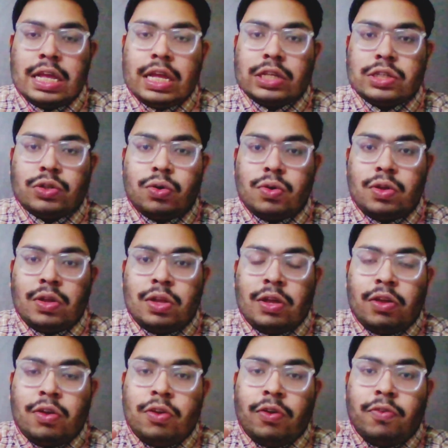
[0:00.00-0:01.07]
So
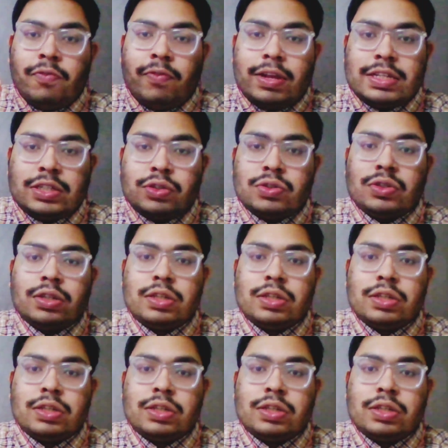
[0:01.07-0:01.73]
once you